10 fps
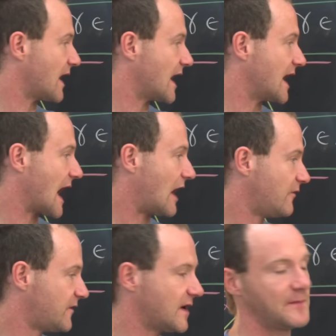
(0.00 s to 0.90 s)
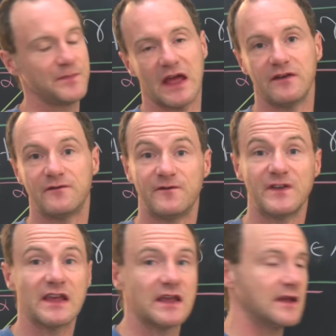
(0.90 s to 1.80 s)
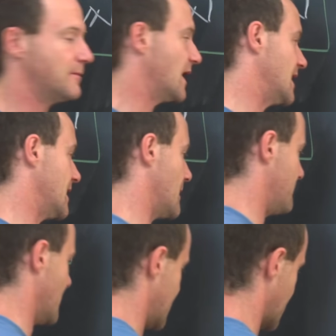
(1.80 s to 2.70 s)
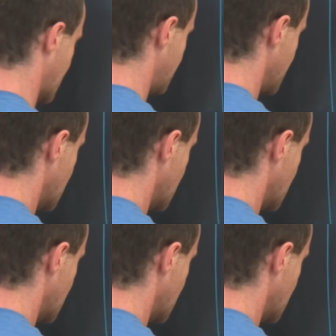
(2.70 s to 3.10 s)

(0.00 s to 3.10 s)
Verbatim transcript: by alpha and phi by beta.